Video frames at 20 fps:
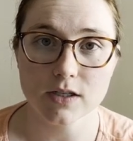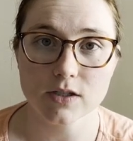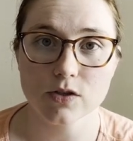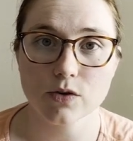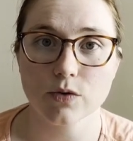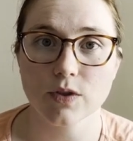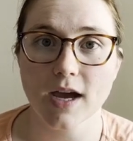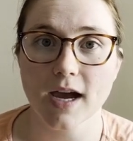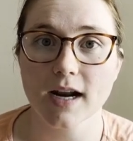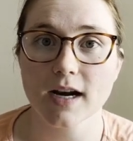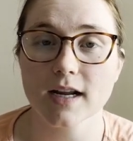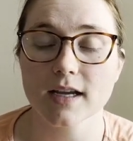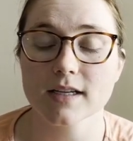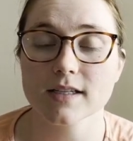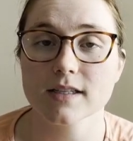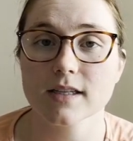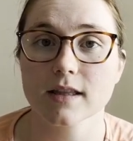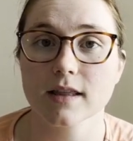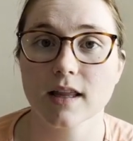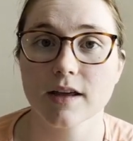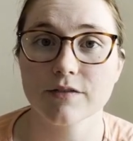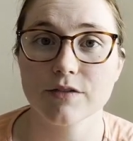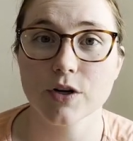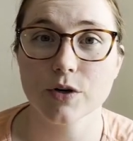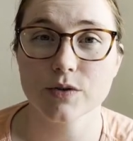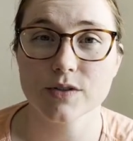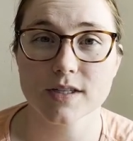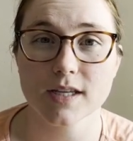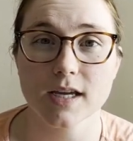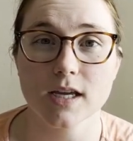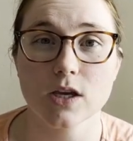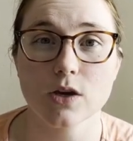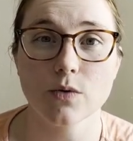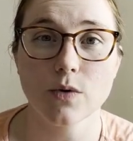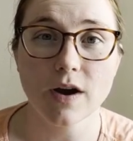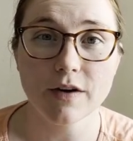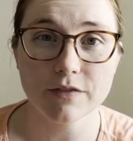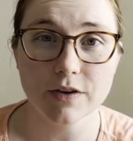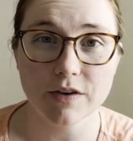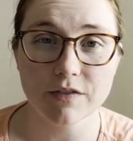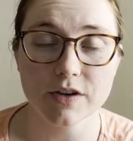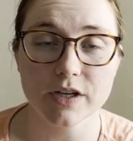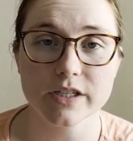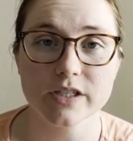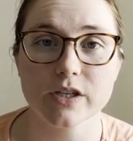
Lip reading: So that is love notes that you have given.